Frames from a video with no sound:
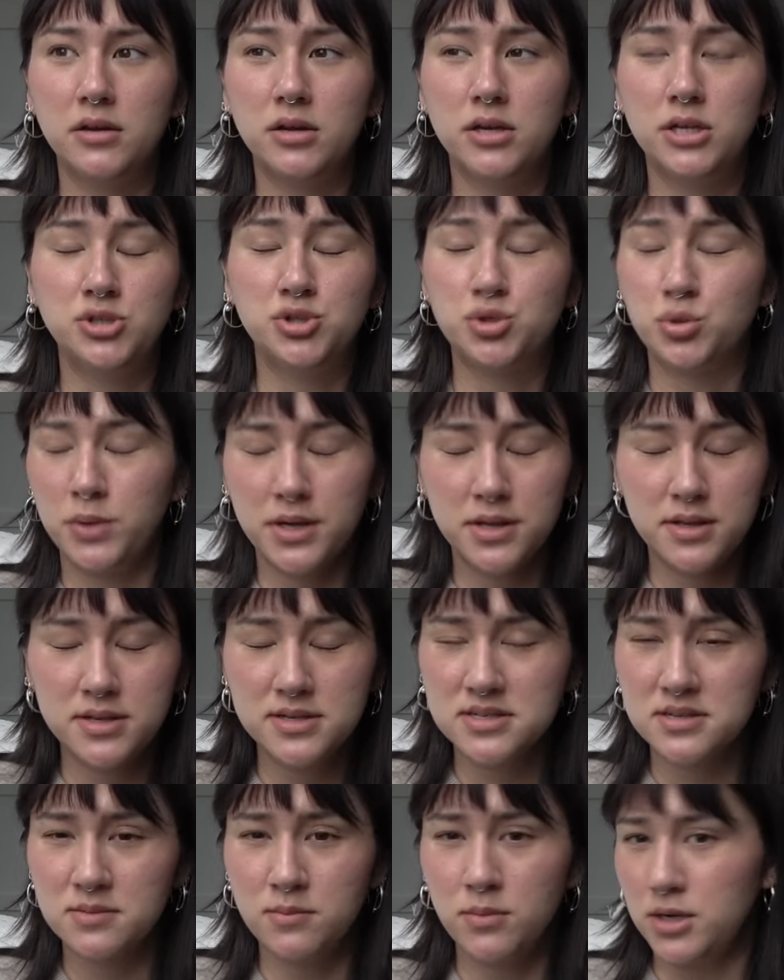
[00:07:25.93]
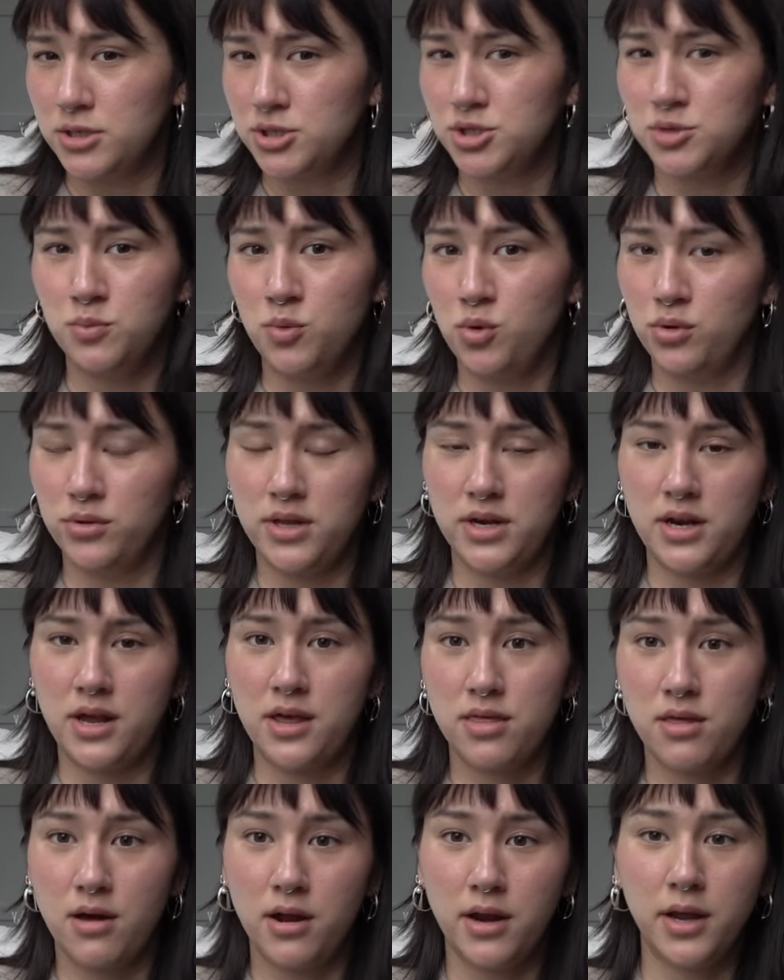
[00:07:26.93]
enjoyed this much more than
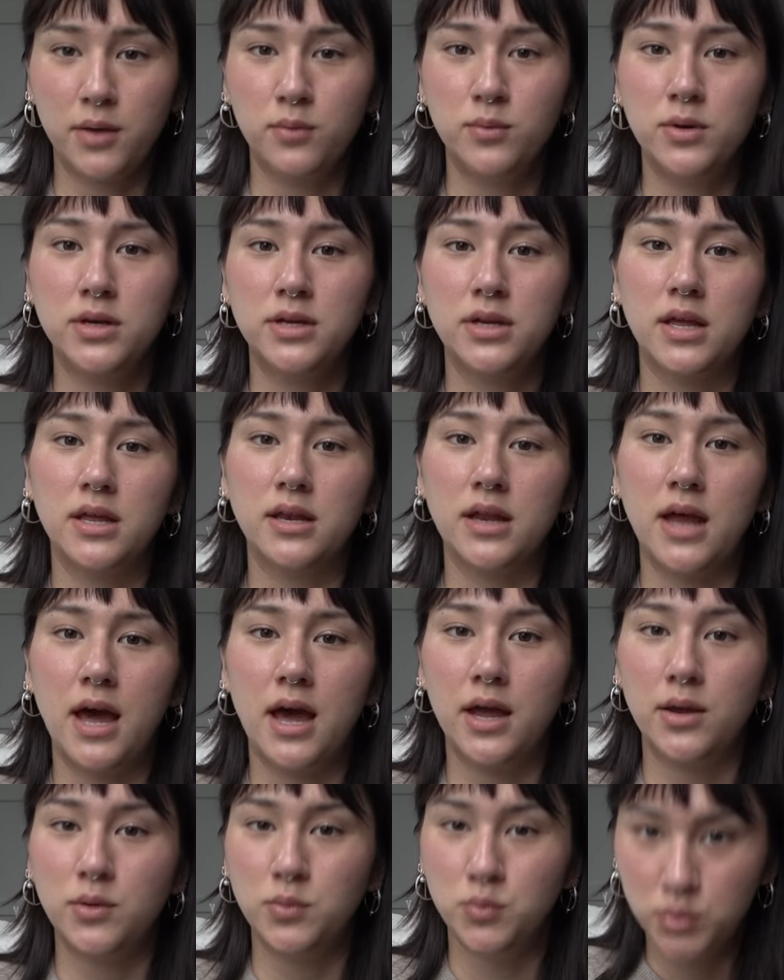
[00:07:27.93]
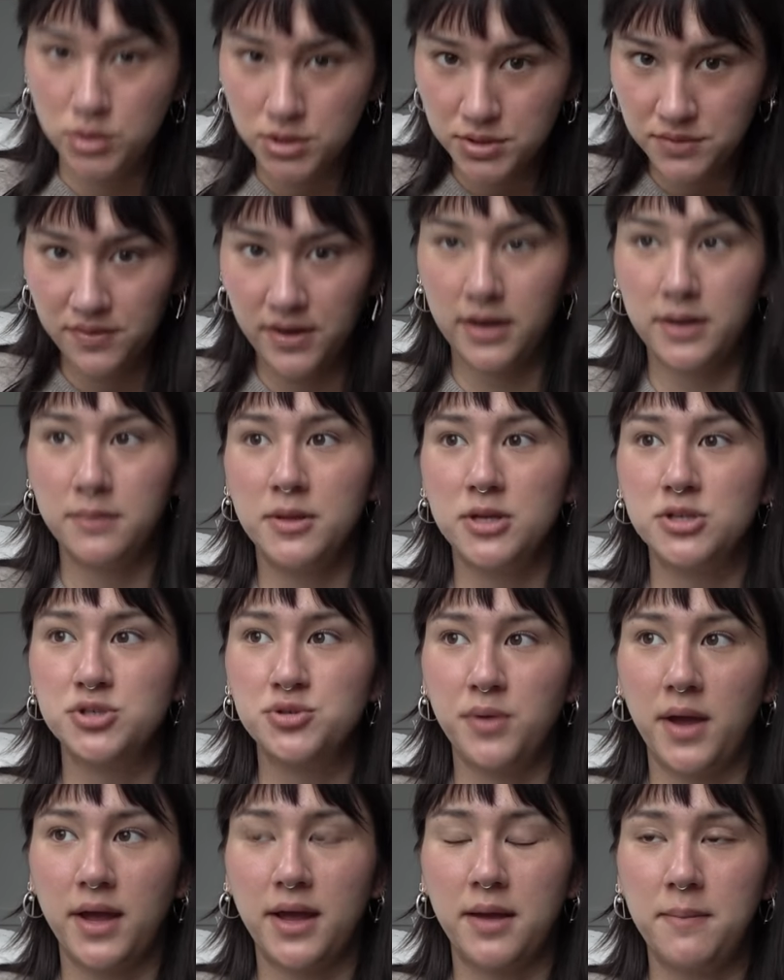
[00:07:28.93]
i thought i would and i would very
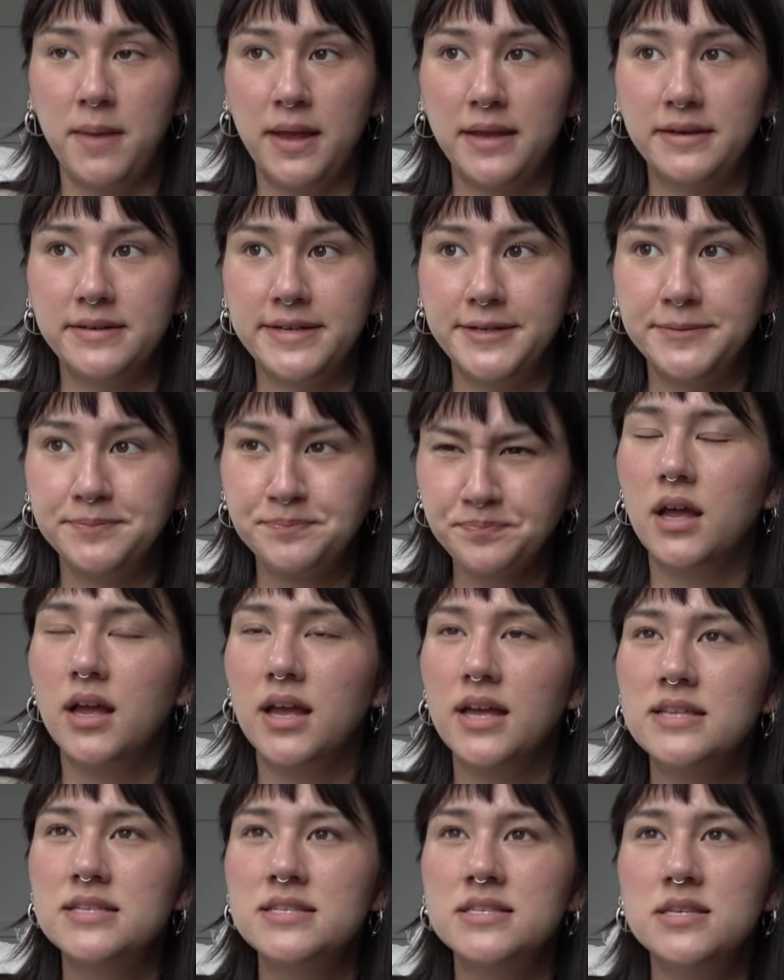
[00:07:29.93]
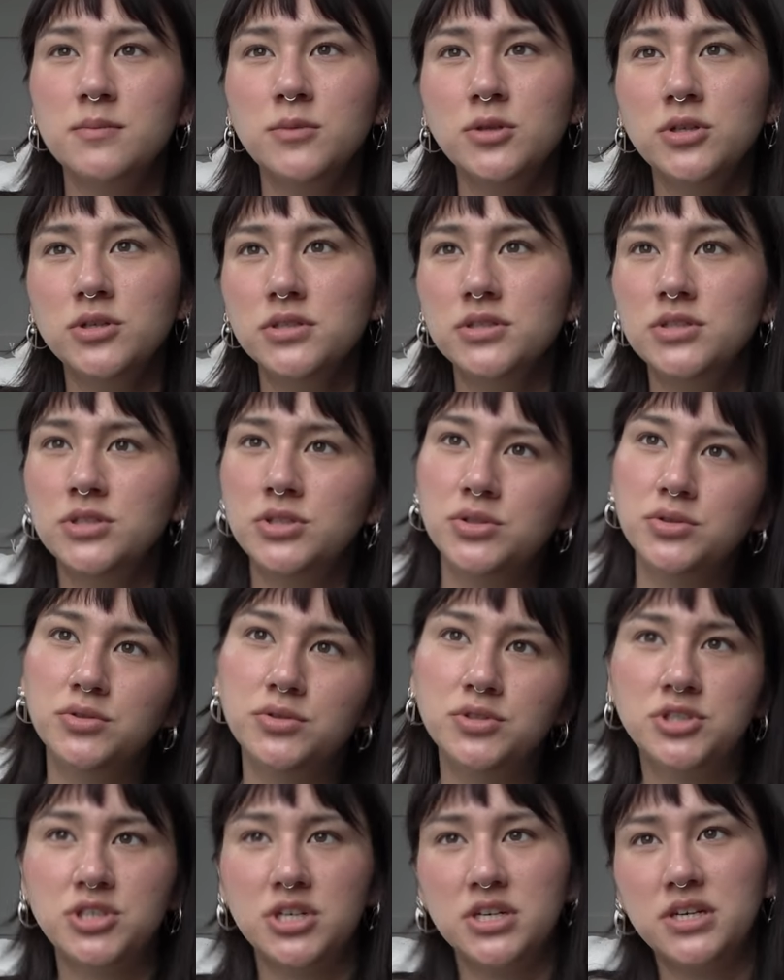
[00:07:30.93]
much recommend it it's similar
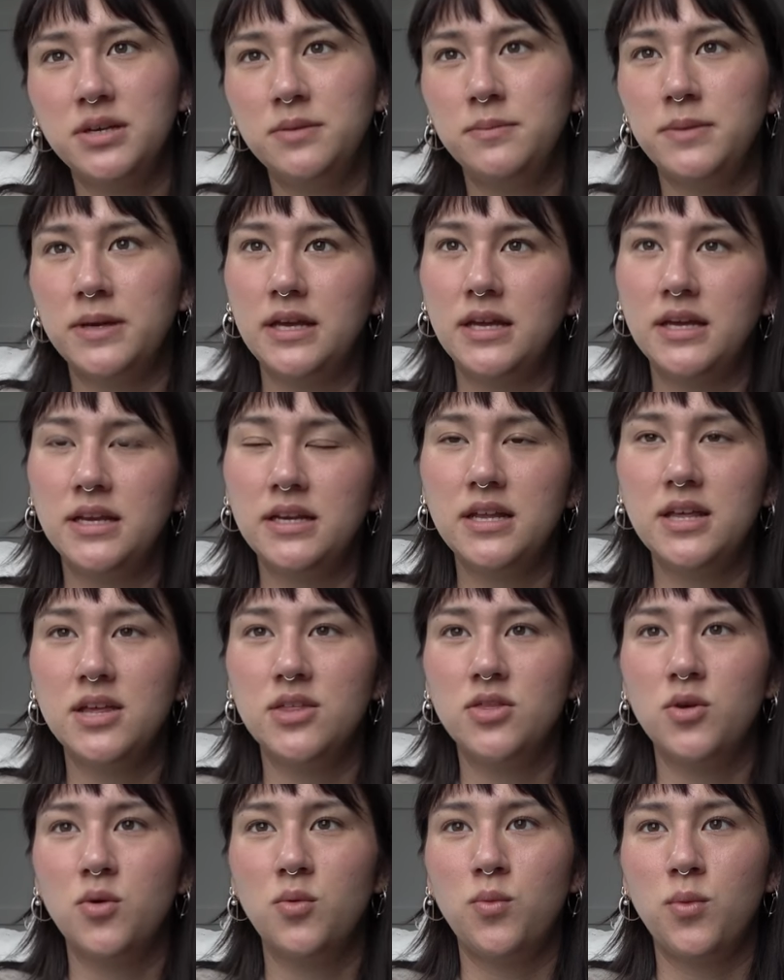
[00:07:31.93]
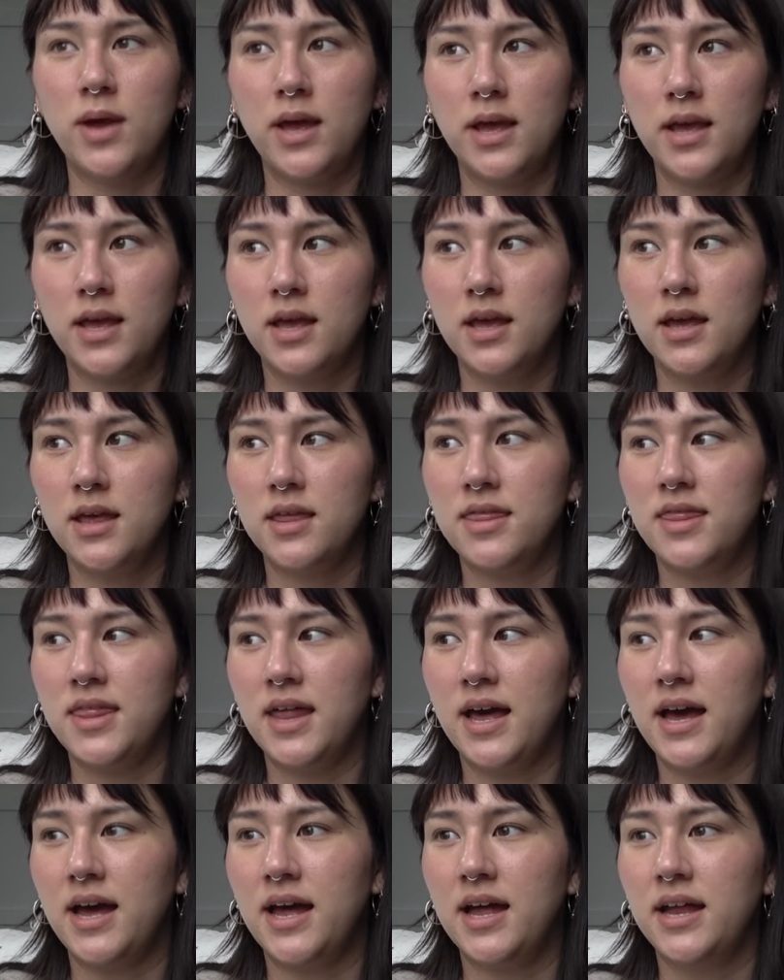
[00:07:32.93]
to Shuggie Bain in the way
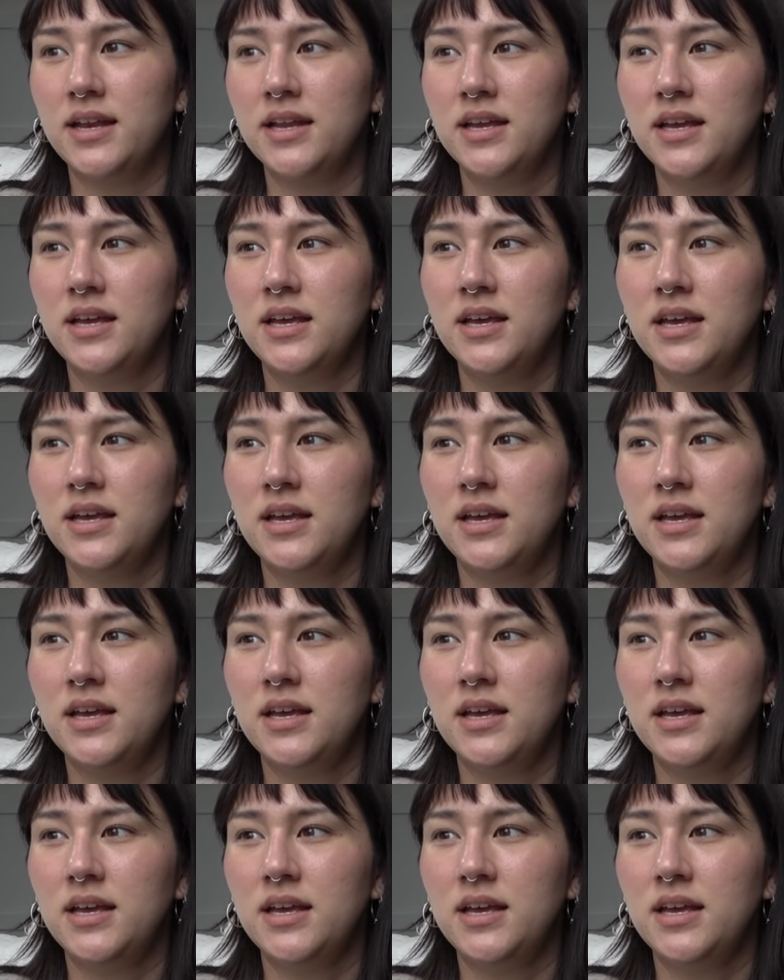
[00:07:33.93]
that